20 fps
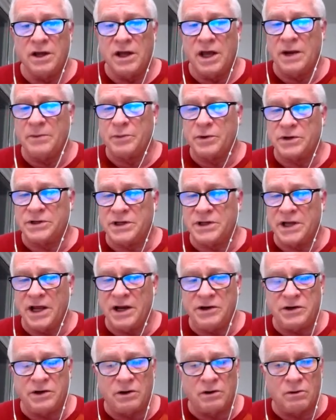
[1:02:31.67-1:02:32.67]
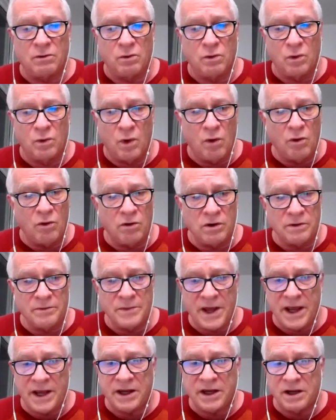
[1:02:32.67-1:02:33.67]
and present your warm,
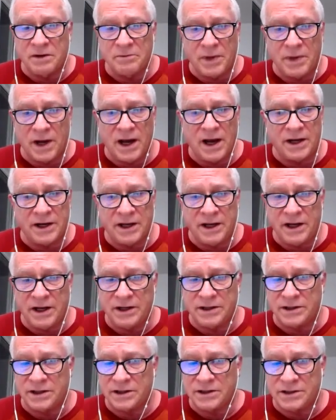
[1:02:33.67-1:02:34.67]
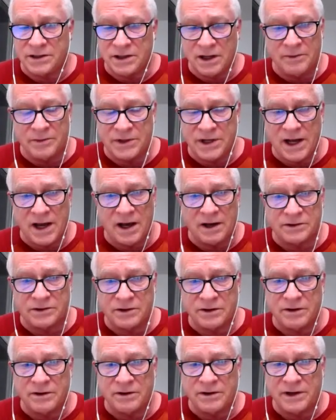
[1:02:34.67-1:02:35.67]
aching body to some
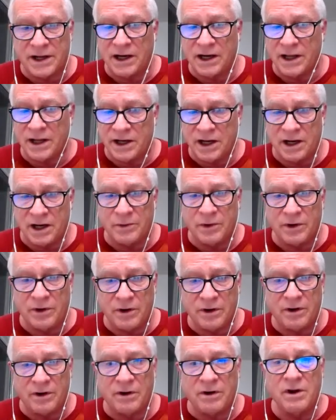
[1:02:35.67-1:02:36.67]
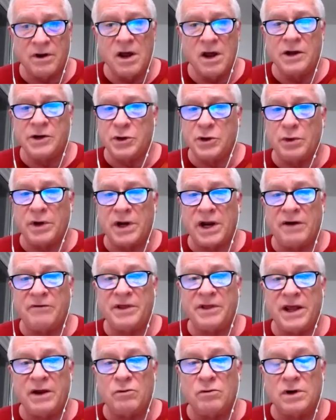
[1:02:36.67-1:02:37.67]
doctor and let him or her do whatever
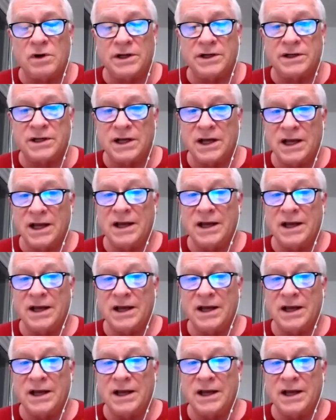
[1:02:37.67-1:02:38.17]
they want,